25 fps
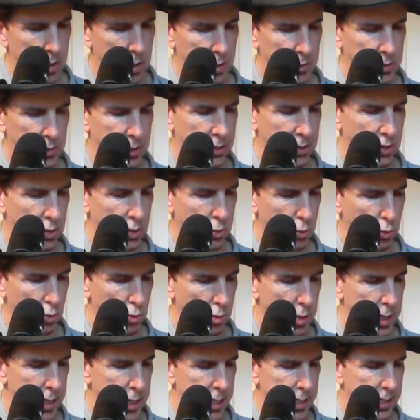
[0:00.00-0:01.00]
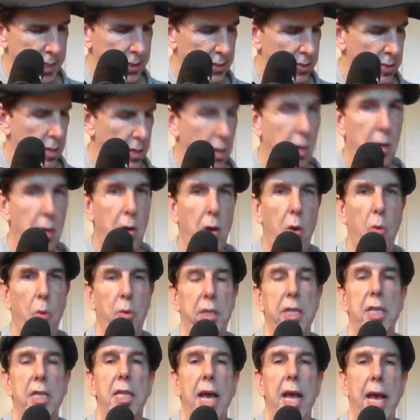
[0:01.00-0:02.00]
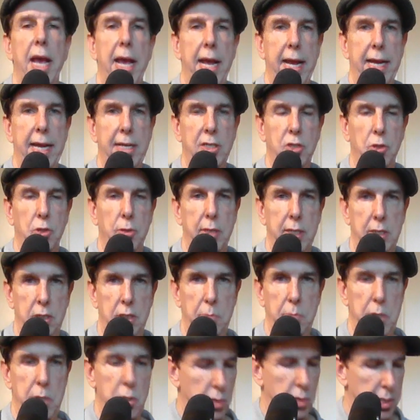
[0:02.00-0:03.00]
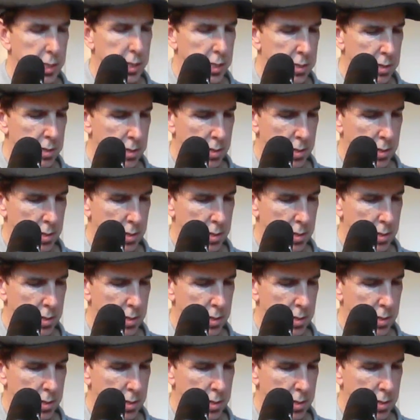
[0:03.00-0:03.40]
all 6 strings, only the A string is muted.